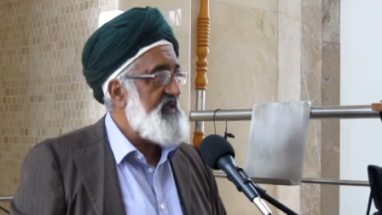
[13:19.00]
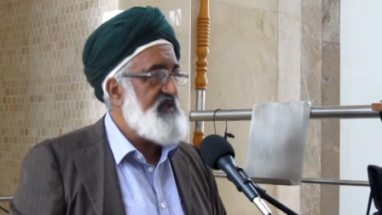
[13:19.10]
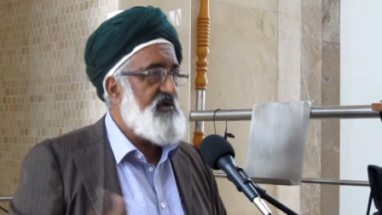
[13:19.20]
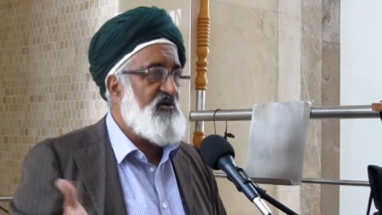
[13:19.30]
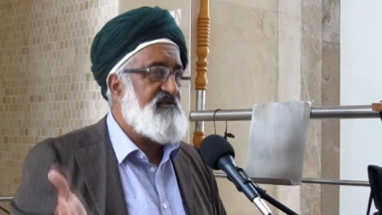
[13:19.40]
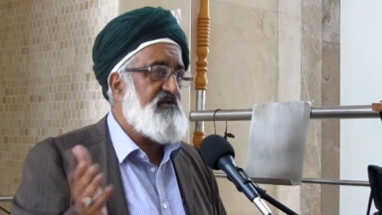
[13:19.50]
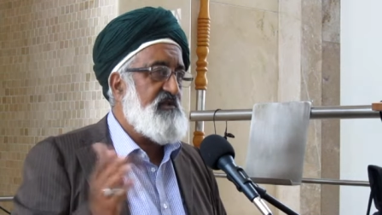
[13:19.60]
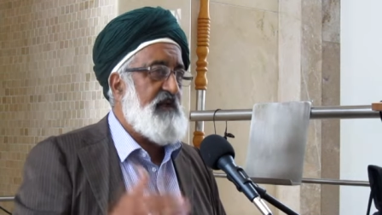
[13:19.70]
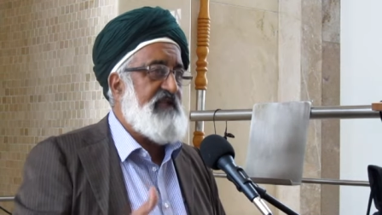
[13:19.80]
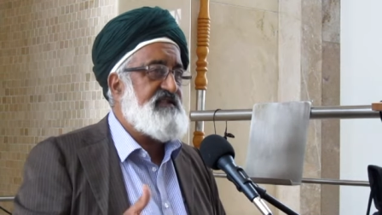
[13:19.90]
They also
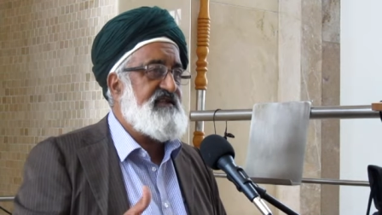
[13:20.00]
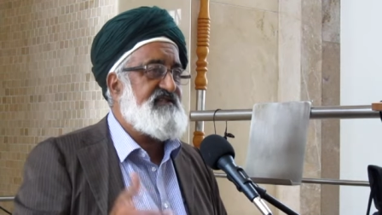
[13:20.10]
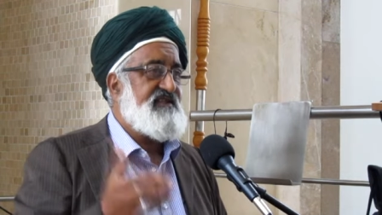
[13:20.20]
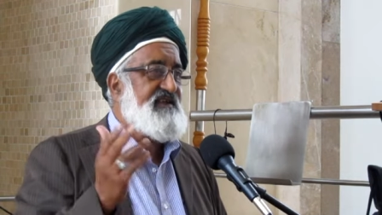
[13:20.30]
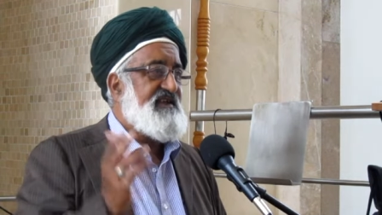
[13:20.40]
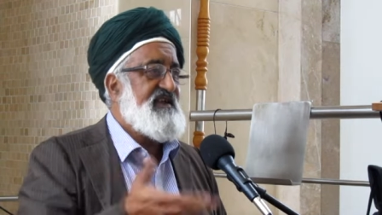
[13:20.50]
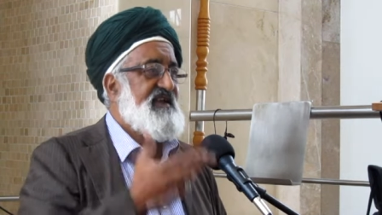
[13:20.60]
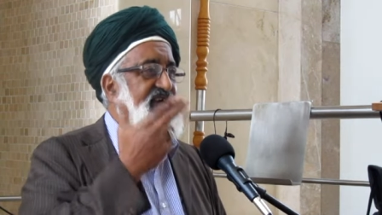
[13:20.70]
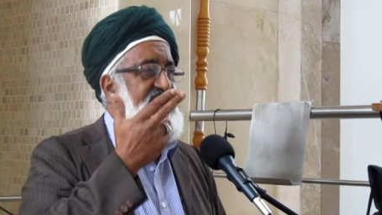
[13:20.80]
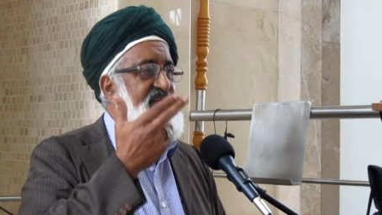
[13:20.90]
repented
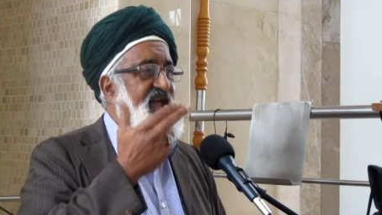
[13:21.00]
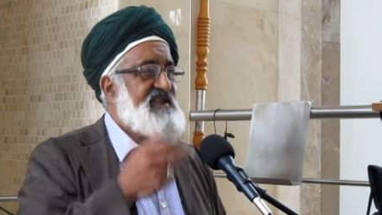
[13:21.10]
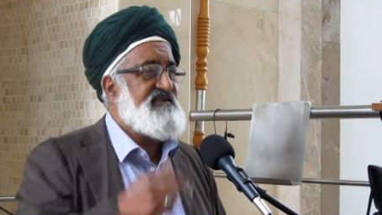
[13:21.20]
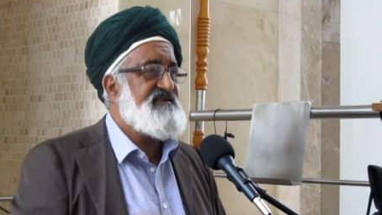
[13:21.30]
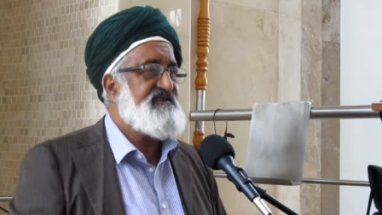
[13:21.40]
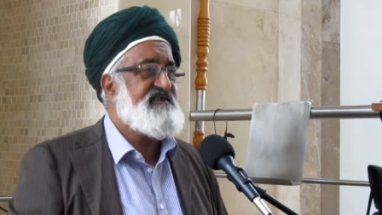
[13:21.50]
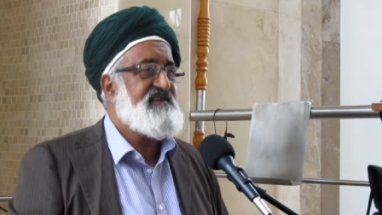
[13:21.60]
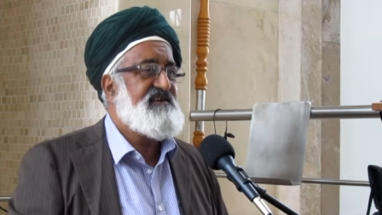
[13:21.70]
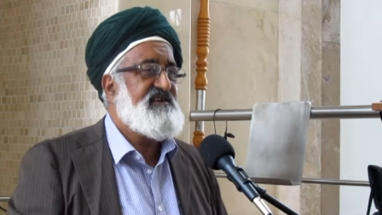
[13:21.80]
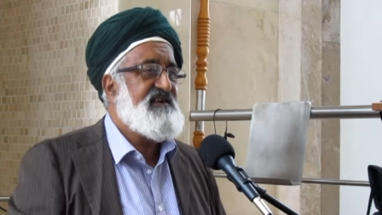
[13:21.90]
and,
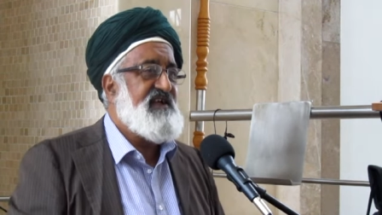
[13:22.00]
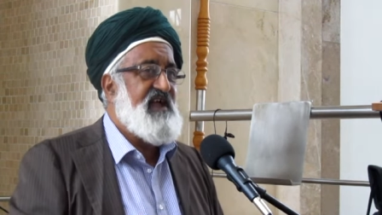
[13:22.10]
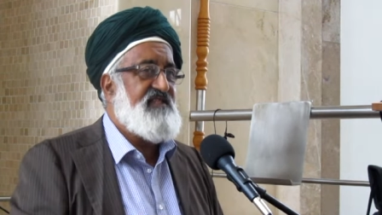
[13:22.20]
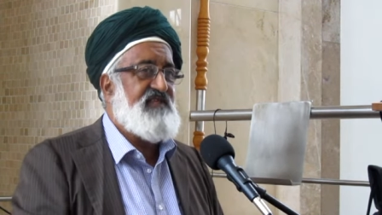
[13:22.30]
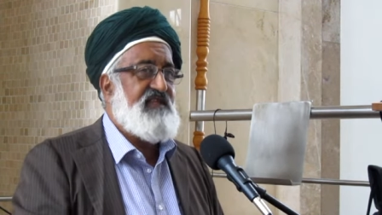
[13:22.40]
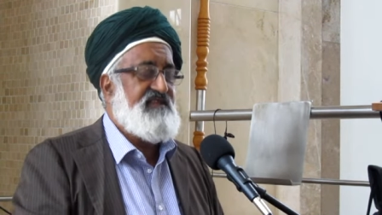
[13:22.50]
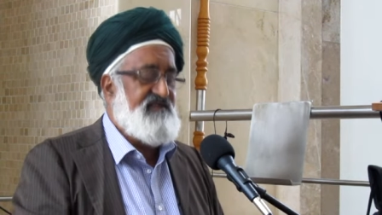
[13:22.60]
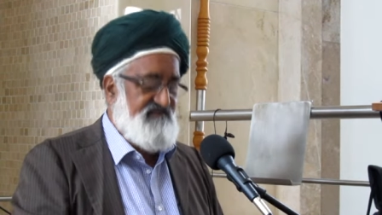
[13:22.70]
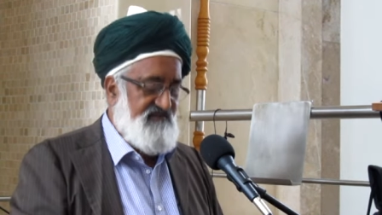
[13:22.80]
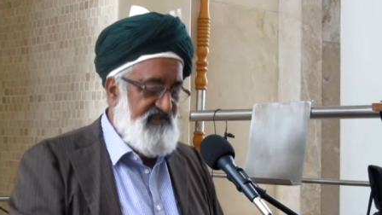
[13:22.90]
and they
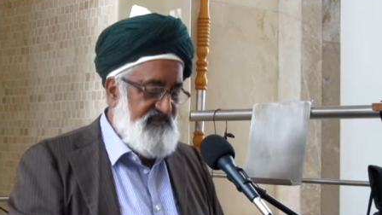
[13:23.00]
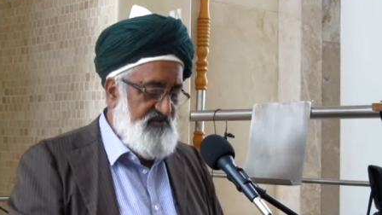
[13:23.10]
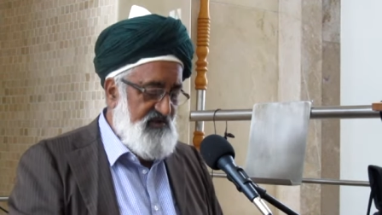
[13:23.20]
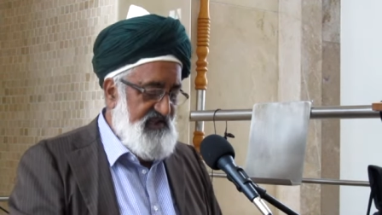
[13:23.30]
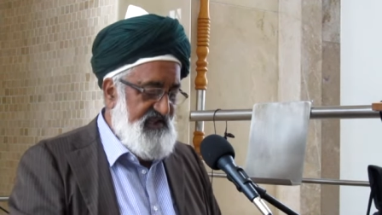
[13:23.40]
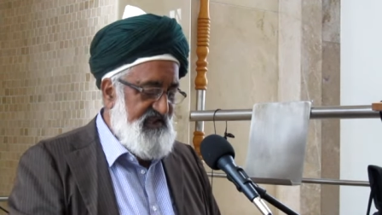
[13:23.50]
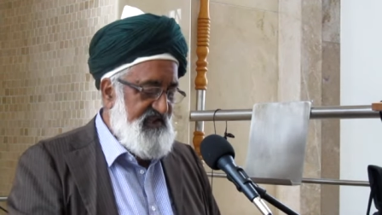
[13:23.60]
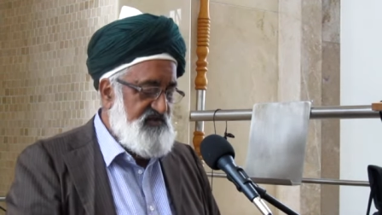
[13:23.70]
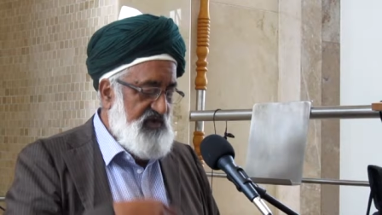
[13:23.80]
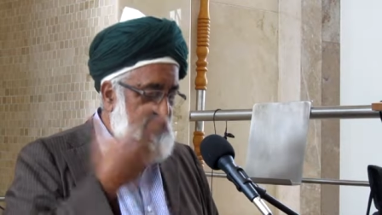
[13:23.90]
literally
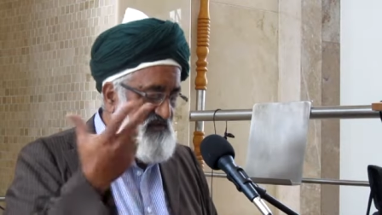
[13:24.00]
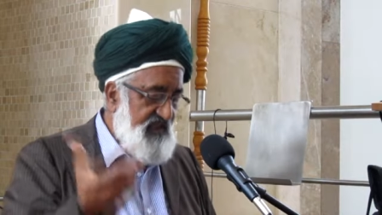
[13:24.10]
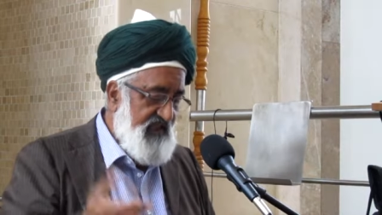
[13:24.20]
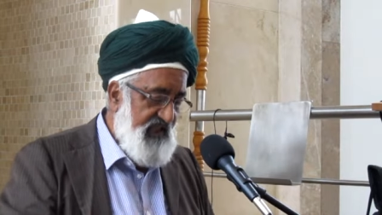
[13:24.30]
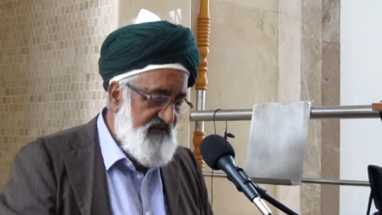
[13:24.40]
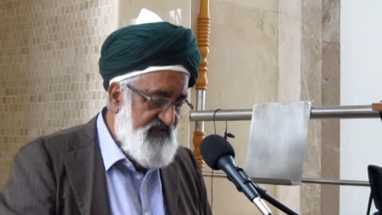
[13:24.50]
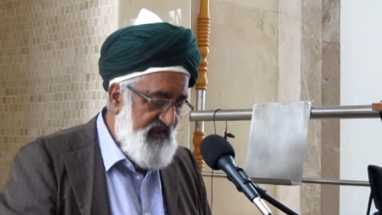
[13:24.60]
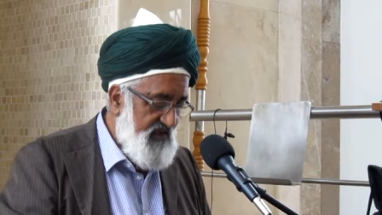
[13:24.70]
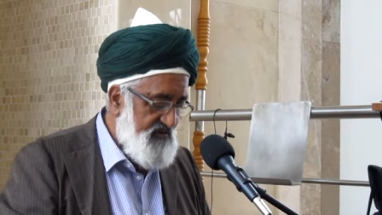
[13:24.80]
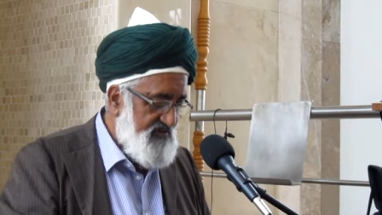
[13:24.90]
changed their lives
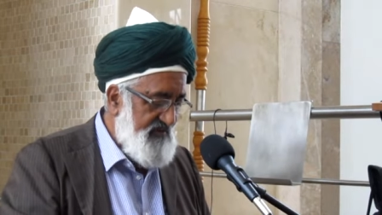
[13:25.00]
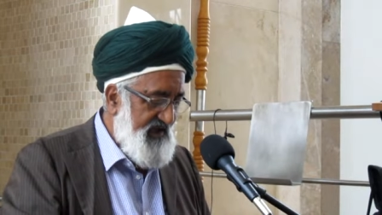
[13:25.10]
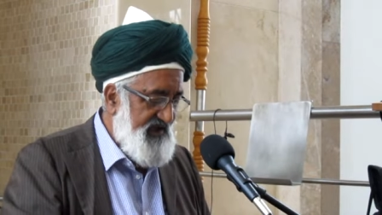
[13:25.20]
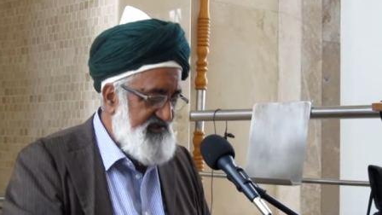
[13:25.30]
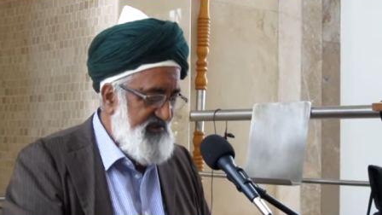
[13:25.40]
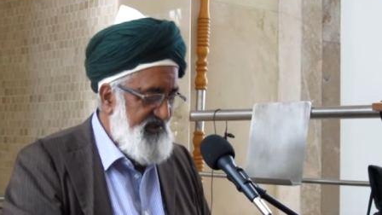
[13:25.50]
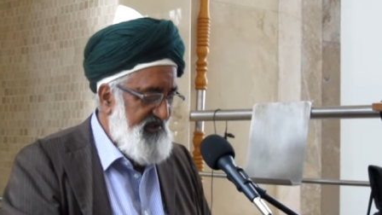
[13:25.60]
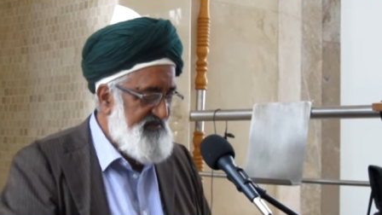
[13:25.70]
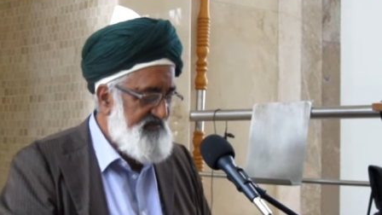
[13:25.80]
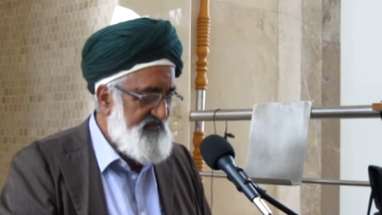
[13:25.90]
around.
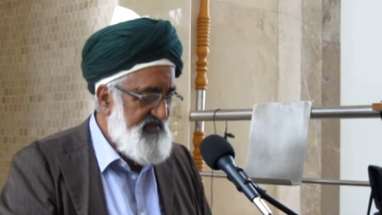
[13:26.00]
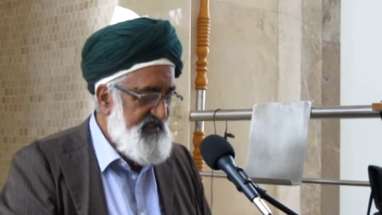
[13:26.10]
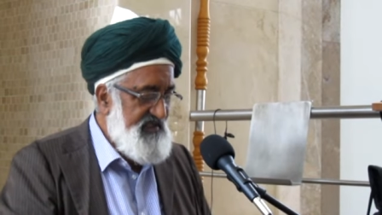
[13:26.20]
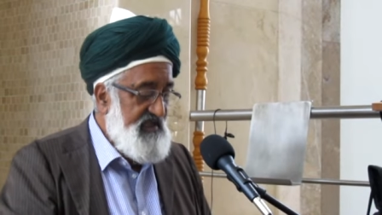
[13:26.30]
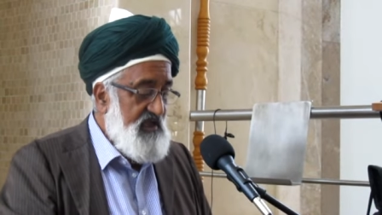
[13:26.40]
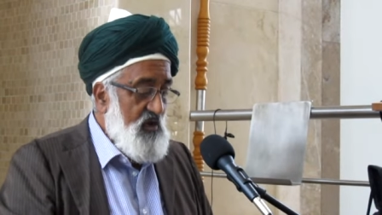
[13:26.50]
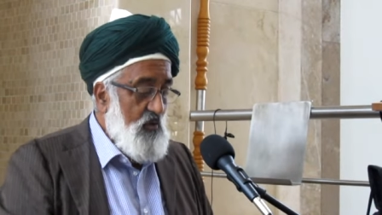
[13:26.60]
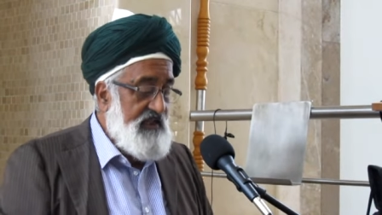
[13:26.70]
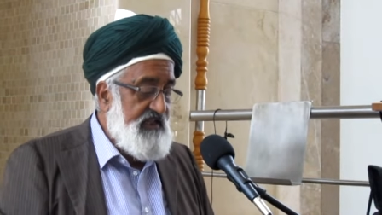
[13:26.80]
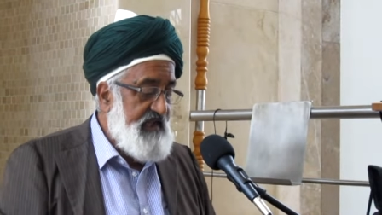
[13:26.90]
Subhanallah.
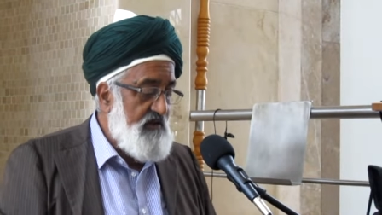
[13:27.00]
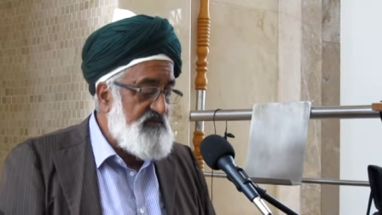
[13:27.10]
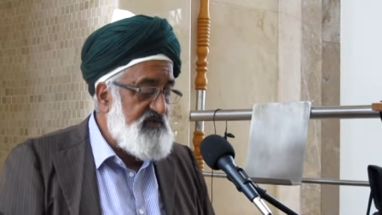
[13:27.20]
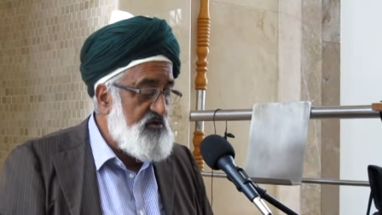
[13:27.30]
When it comes